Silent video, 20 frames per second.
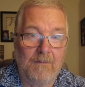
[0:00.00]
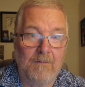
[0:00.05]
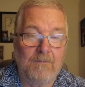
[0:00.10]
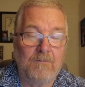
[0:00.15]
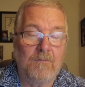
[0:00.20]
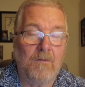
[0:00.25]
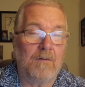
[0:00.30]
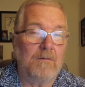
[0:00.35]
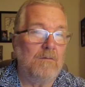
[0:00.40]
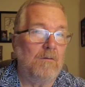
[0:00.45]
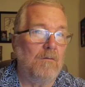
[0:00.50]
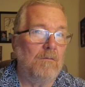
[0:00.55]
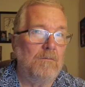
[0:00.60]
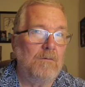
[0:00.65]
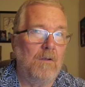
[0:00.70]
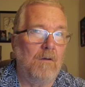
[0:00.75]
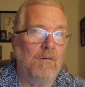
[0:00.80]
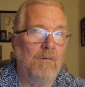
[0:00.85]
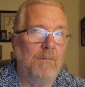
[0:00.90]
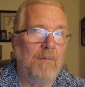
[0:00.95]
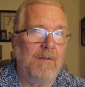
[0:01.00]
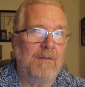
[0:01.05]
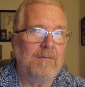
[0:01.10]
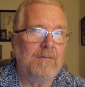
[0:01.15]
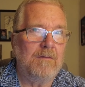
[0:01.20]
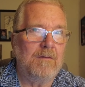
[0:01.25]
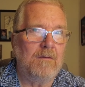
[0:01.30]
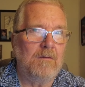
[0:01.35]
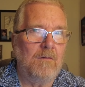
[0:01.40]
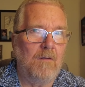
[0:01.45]
So I don't know
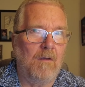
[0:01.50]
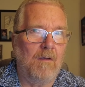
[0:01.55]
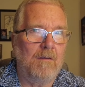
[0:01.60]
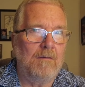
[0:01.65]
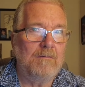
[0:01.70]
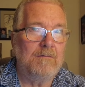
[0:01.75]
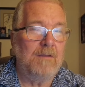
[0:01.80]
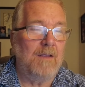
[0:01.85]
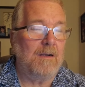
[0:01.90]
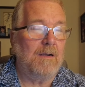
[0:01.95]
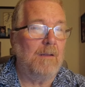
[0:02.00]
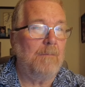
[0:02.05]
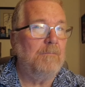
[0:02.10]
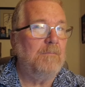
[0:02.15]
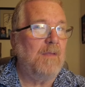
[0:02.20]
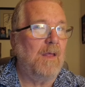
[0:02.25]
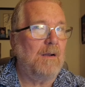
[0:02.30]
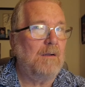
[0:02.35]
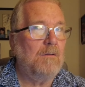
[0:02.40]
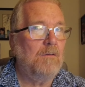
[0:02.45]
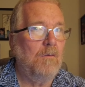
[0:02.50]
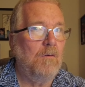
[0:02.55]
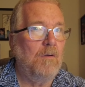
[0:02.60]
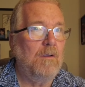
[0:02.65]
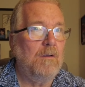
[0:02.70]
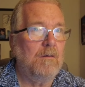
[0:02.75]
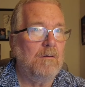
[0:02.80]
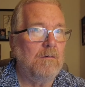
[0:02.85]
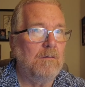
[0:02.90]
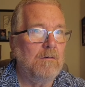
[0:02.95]
about the laws, and I'm not a
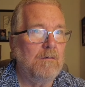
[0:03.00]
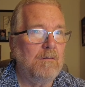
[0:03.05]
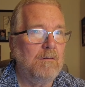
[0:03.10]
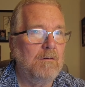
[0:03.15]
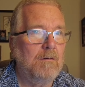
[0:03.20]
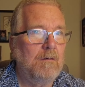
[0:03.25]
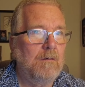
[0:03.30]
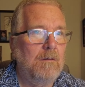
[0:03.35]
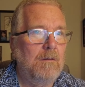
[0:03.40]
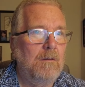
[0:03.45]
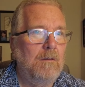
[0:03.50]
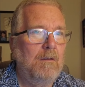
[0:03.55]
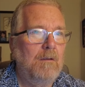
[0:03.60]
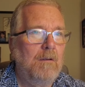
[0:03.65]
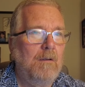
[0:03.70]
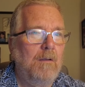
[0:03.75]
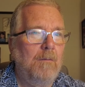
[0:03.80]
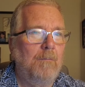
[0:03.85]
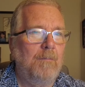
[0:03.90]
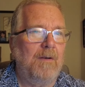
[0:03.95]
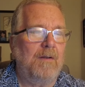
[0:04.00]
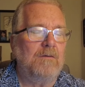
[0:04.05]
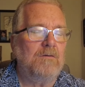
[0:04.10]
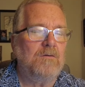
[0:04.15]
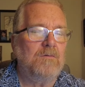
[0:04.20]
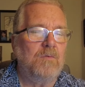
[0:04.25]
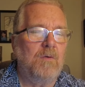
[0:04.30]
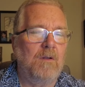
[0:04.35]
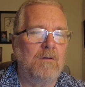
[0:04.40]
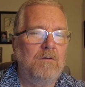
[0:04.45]
lawyer, but I
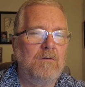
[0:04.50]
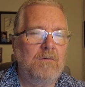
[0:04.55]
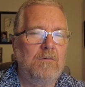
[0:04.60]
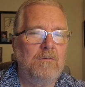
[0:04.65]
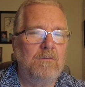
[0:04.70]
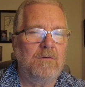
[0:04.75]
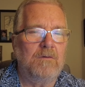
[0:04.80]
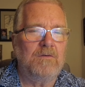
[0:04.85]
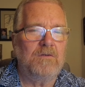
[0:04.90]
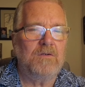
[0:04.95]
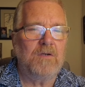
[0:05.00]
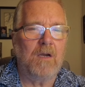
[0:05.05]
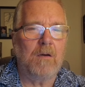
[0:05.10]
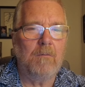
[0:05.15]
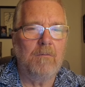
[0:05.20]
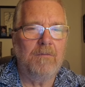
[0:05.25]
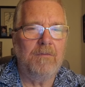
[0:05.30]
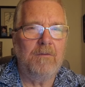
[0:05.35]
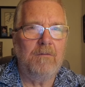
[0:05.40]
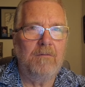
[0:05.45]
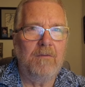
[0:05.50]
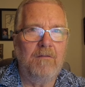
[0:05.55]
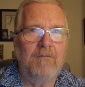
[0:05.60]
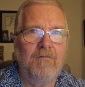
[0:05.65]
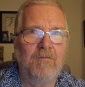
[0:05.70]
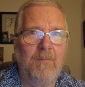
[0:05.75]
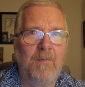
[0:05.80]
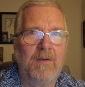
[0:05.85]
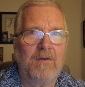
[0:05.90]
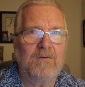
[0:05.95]
just want to share with you the
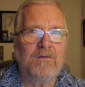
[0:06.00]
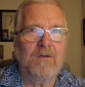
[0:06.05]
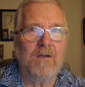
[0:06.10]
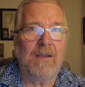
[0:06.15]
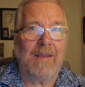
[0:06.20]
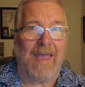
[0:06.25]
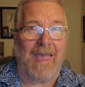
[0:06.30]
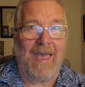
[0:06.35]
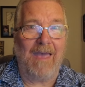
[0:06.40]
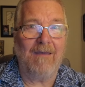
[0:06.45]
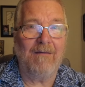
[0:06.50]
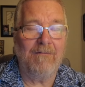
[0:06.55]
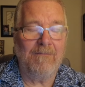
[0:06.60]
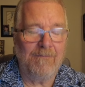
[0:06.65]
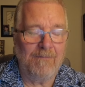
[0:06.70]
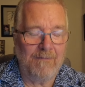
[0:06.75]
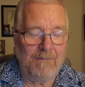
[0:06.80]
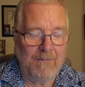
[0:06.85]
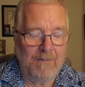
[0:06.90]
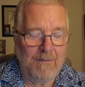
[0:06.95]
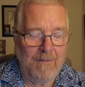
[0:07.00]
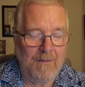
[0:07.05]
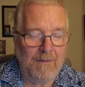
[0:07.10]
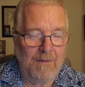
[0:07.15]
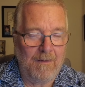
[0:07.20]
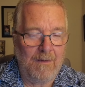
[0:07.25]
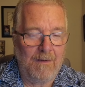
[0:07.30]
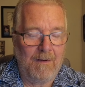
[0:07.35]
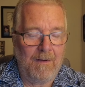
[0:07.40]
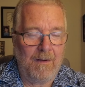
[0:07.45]
information I have,
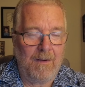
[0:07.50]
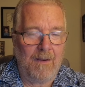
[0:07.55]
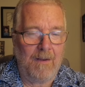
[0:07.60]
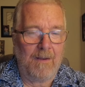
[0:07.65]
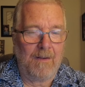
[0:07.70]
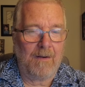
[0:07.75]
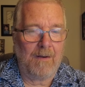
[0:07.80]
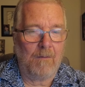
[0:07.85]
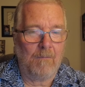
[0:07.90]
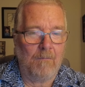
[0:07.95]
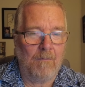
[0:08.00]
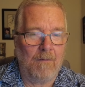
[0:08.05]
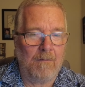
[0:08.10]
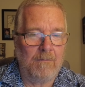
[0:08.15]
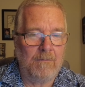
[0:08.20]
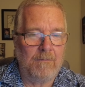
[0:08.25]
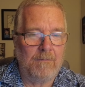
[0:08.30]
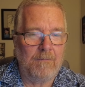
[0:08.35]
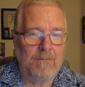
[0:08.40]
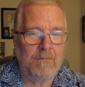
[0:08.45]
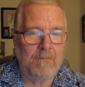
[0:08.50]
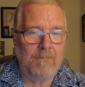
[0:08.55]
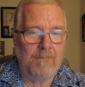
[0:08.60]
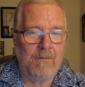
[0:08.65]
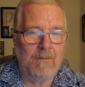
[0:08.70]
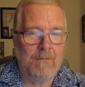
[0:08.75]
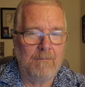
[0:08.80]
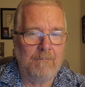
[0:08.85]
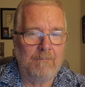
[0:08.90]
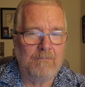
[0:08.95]
and I want
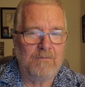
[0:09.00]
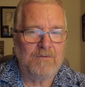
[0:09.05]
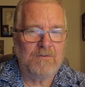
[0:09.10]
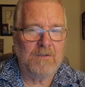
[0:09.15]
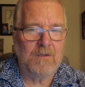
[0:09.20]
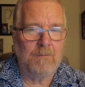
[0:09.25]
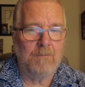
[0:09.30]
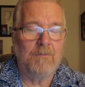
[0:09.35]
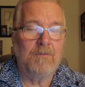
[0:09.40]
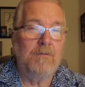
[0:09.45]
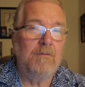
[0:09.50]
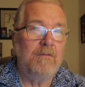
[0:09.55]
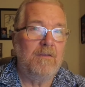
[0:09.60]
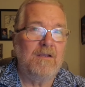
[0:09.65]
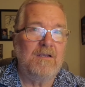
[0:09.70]
to share with you the